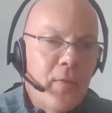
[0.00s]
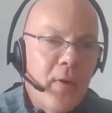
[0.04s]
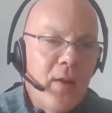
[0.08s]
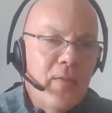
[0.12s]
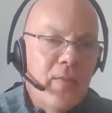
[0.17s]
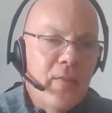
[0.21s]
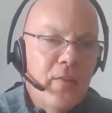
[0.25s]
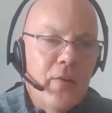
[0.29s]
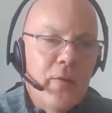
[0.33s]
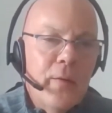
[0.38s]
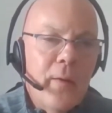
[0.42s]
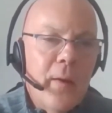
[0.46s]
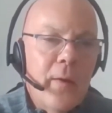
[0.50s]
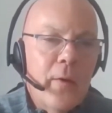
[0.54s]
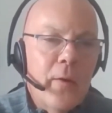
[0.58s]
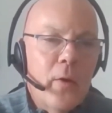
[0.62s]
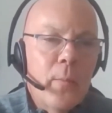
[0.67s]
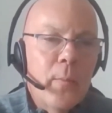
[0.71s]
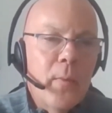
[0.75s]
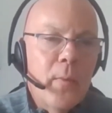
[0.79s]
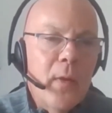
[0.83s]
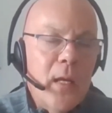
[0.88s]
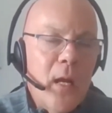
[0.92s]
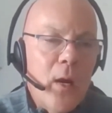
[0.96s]
France in
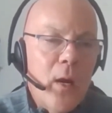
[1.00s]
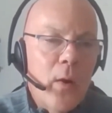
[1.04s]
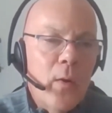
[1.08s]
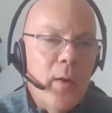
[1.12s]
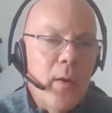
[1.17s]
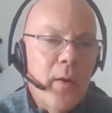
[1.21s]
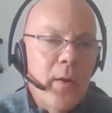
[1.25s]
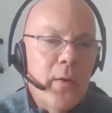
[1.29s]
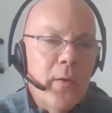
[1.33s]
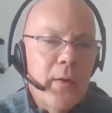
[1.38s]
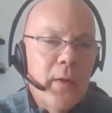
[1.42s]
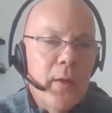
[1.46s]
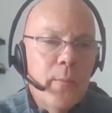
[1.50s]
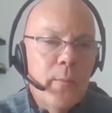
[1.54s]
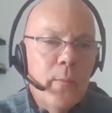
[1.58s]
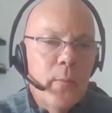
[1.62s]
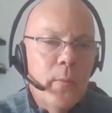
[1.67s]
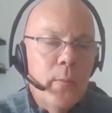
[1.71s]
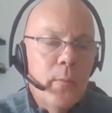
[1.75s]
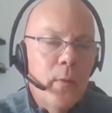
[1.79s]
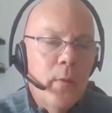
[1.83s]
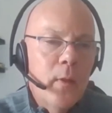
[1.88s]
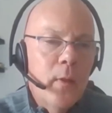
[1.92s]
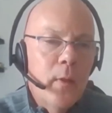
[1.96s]
general, but our area
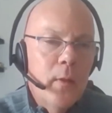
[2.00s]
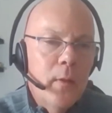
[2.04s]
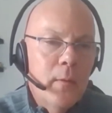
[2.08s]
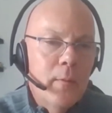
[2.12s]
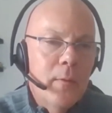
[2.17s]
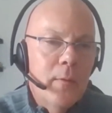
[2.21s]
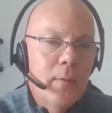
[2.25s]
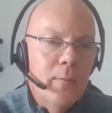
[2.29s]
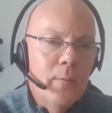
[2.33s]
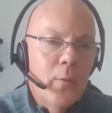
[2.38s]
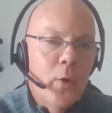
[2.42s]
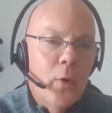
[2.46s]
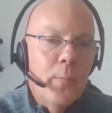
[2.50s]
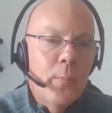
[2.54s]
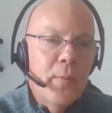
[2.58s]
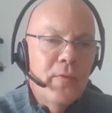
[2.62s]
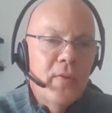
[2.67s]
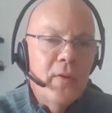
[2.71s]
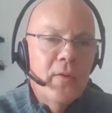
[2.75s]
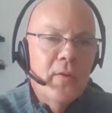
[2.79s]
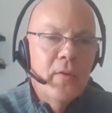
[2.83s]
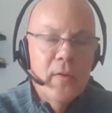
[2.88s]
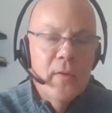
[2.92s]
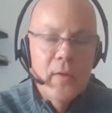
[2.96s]
more
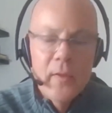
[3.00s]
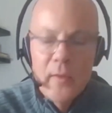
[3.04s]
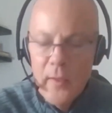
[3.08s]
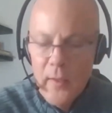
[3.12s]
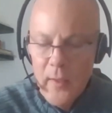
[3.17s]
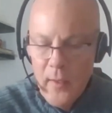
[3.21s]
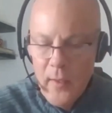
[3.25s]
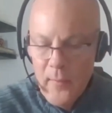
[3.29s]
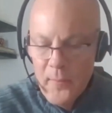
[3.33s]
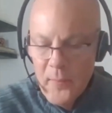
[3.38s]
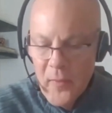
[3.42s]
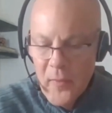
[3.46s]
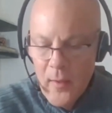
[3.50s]
particularly.